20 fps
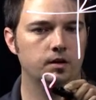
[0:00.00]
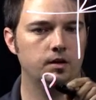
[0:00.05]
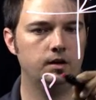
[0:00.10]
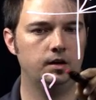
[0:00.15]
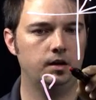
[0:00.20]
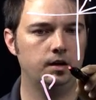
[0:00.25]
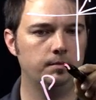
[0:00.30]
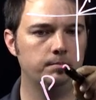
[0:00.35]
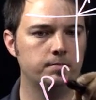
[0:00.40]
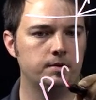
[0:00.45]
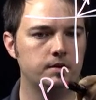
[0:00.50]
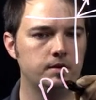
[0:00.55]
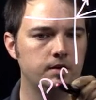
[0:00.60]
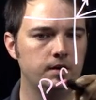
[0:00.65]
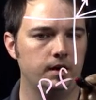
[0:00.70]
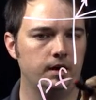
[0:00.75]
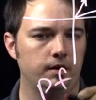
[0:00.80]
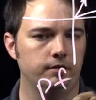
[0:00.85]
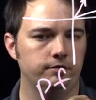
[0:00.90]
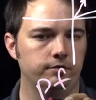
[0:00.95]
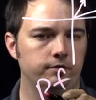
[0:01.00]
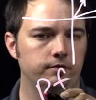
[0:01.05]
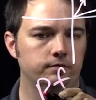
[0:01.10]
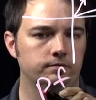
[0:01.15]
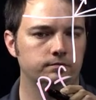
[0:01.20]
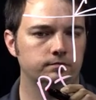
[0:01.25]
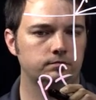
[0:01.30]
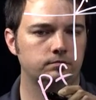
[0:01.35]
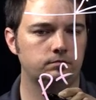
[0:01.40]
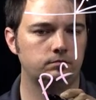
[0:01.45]
PF
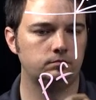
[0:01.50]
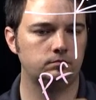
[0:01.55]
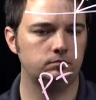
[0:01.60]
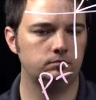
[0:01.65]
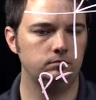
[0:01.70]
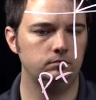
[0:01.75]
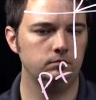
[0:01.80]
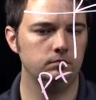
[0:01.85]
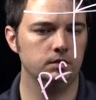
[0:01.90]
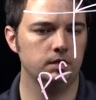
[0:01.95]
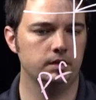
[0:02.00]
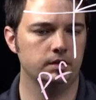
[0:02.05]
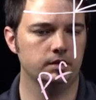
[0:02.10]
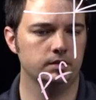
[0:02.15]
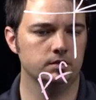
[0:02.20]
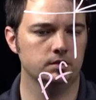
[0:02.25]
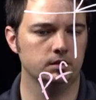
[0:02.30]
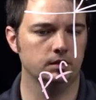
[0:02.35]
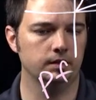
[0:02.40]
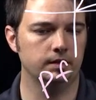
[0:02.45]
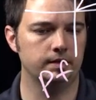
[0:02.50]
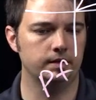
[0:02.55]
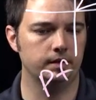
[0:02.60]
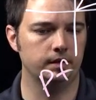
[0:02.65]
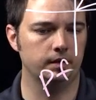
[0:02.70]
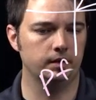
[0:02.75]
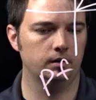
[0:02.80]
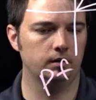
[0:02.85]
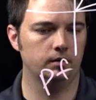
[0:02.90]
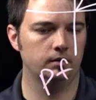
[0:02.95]
is
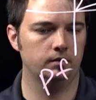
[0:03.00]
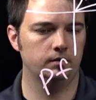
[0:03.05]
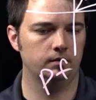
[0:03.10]
leading.